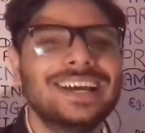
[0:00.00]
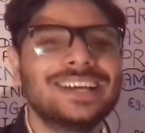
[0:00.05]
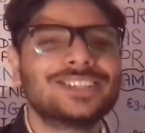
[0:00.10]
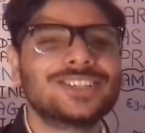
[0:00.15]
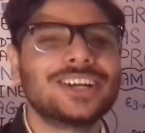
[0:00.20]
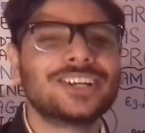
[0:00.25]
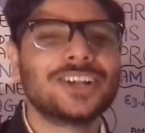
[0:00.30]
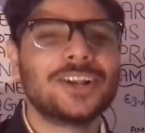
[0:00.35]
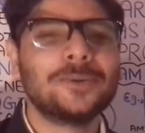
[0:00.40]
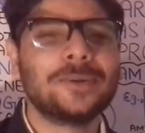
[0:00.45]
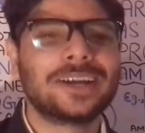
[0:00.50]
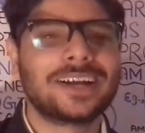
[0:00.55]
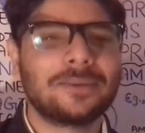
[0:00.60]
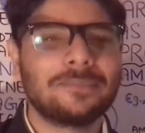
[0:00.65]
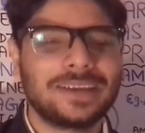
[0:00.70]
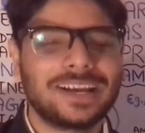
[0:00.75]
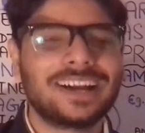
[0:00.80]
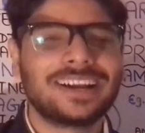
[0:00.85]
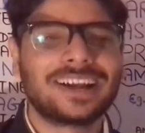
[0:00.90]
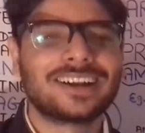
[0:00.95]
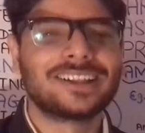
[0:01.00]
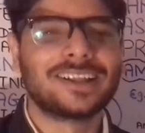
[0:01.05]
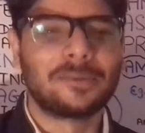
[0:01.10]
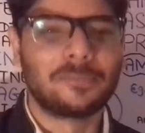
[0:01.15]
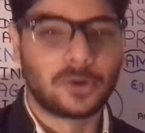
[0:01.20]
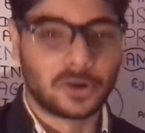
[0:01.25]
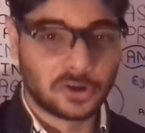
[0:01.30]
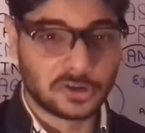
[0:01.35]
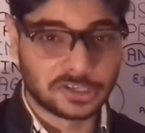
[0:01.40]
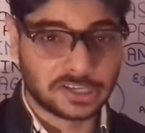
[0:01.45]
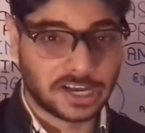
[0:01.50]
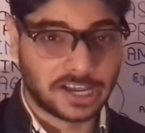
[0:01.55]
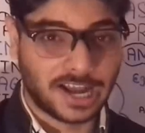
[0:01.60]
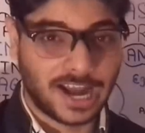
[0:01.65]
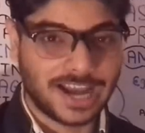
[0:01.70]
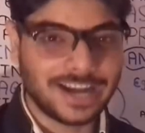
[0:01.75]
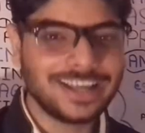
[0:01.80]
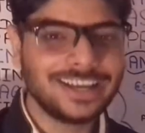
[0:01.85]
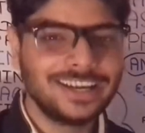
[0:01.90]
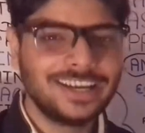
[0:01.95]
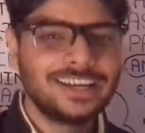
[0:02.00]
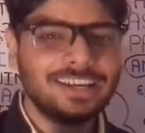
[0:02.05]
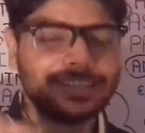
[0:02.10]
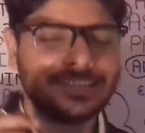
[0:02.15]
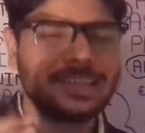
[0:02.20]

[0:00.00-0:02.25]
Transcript: So it will be coming under the monosaccharide.